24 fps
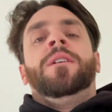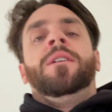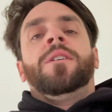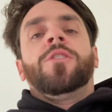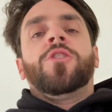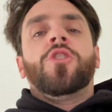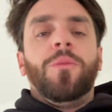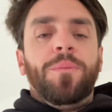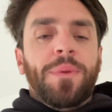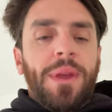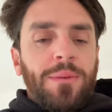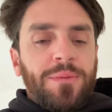
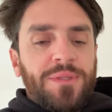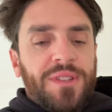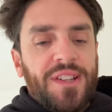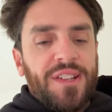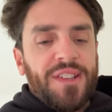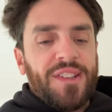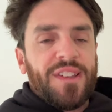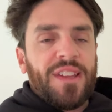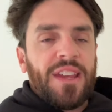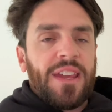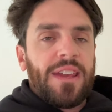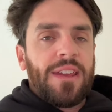you'll be able to
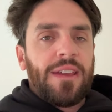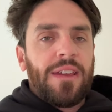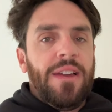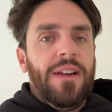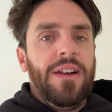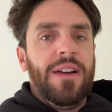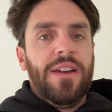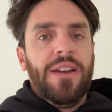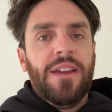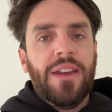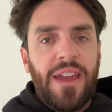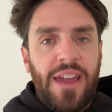see
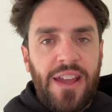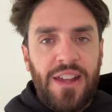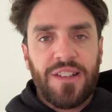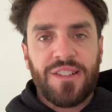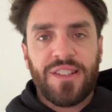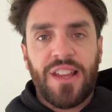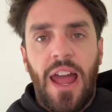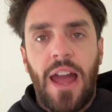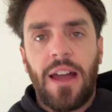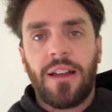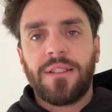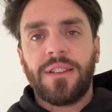
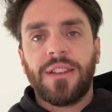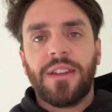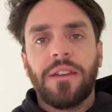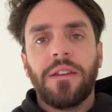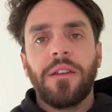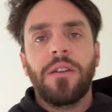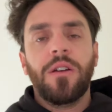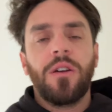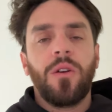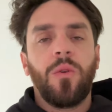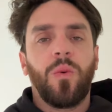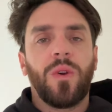exactly
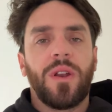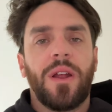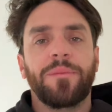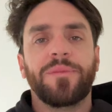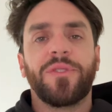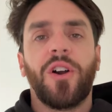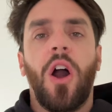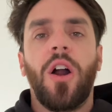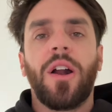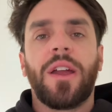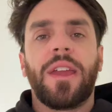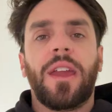what I'm
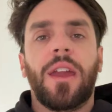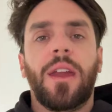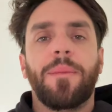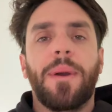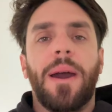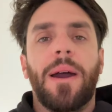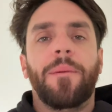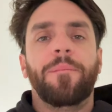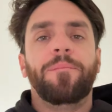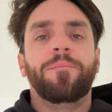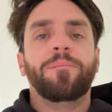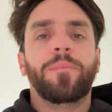talking
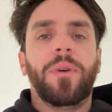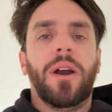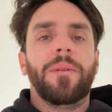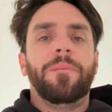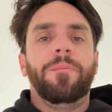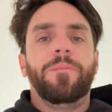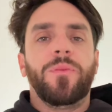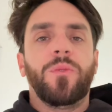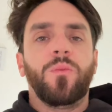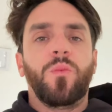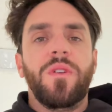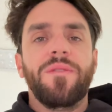about.
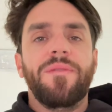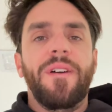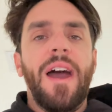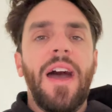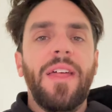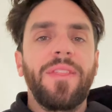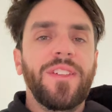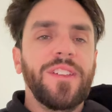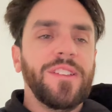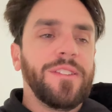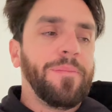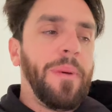But we've
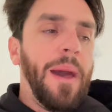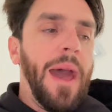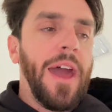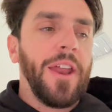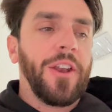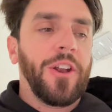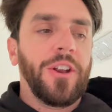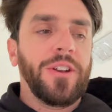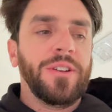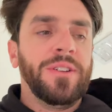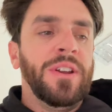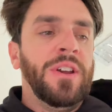had this
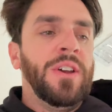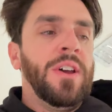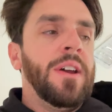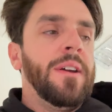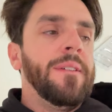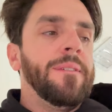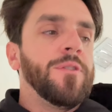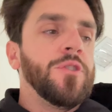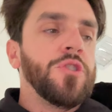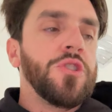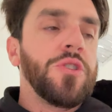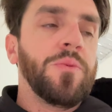pattern
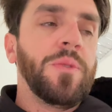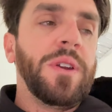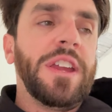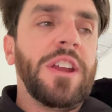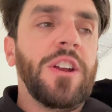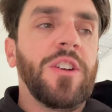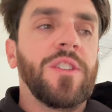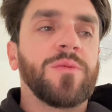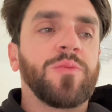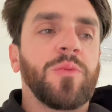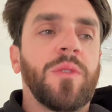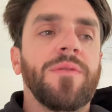for three
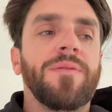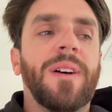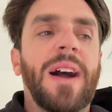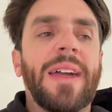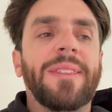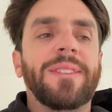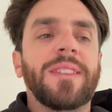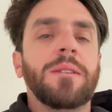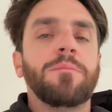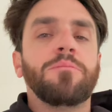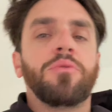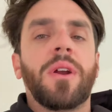years. We're
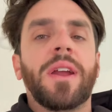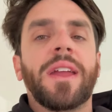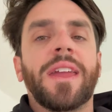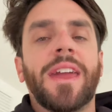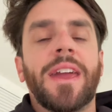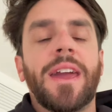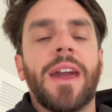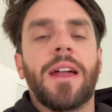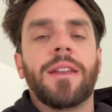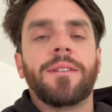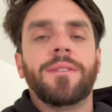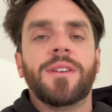finally
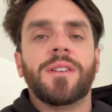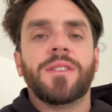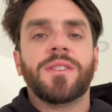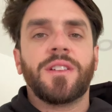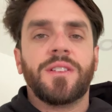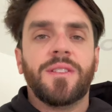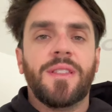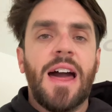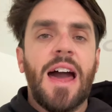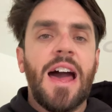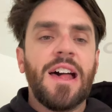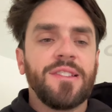breaking out of it. The
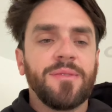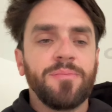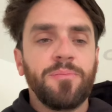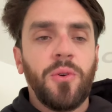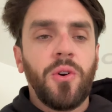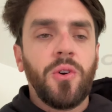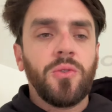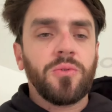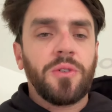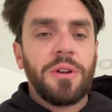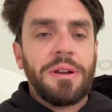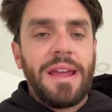last
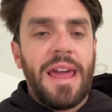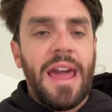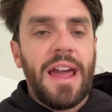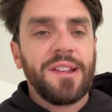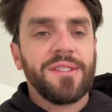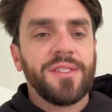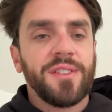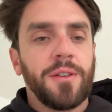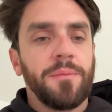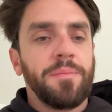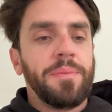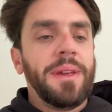bull run,
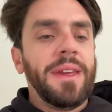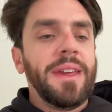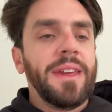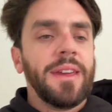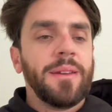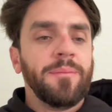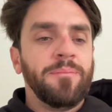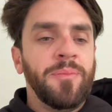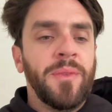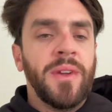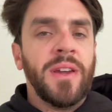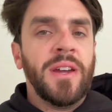
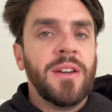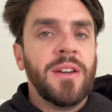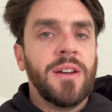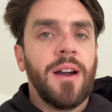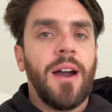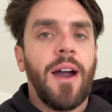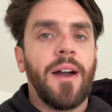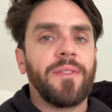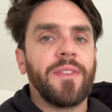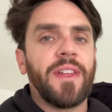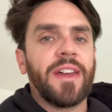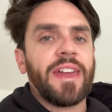XRP,
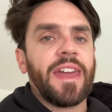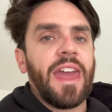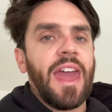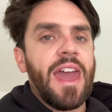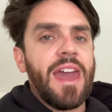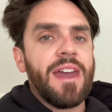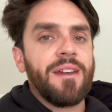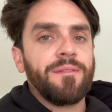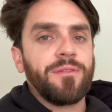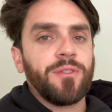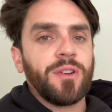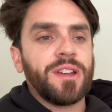unlike
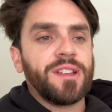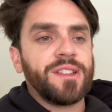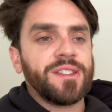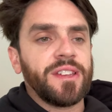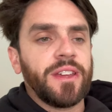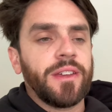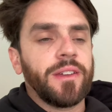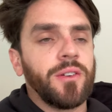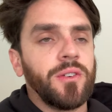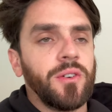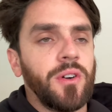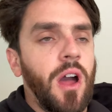every
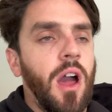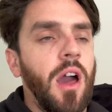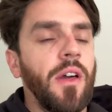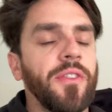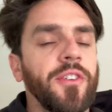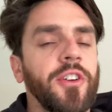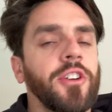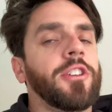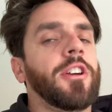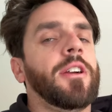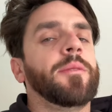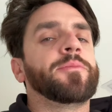single
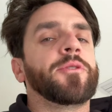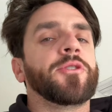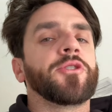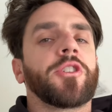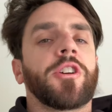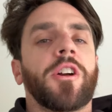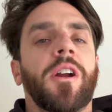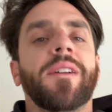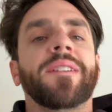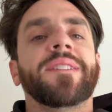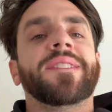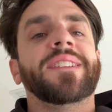other
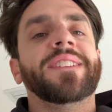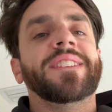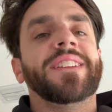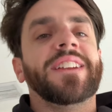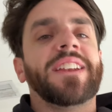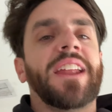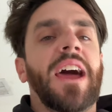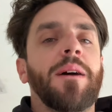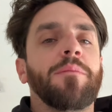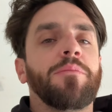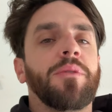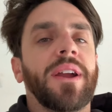cryptocurrency, did
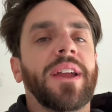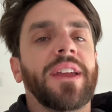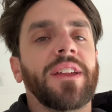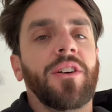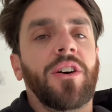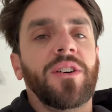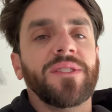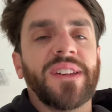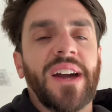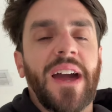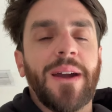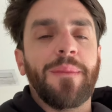not break an
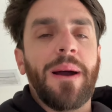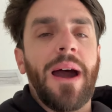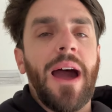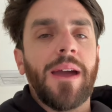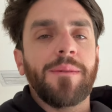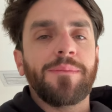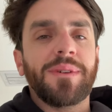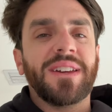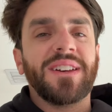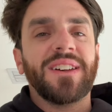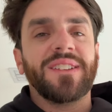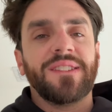all-time high
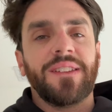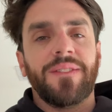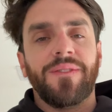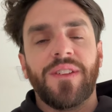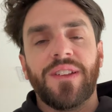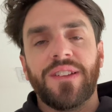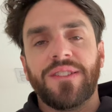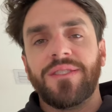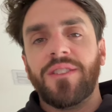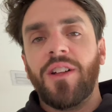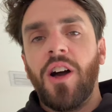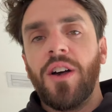because of
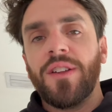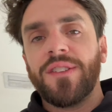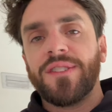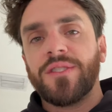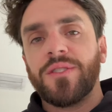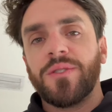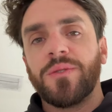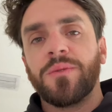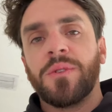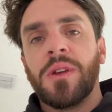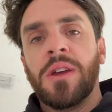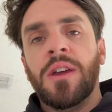this
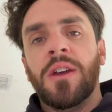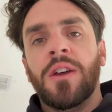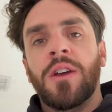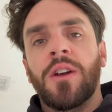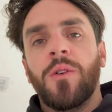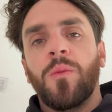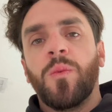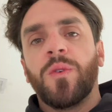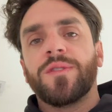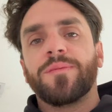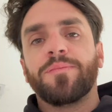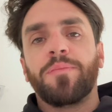lawsuit
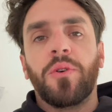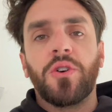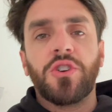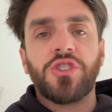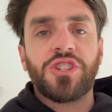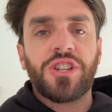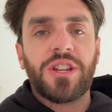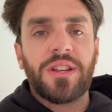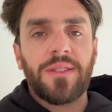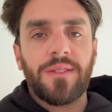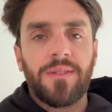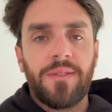was
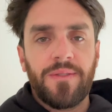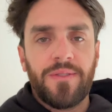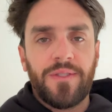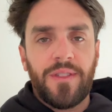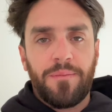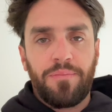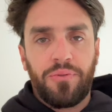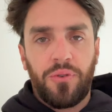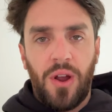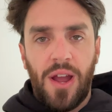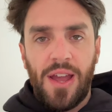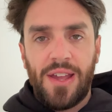pushing the
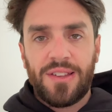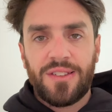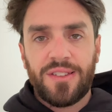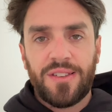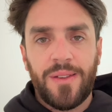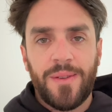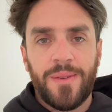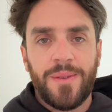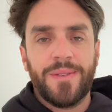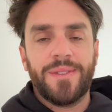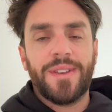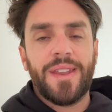price
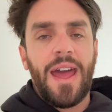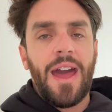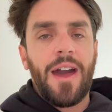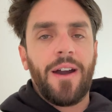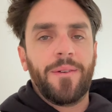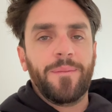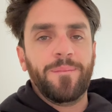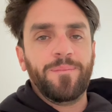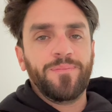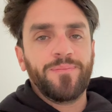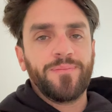down.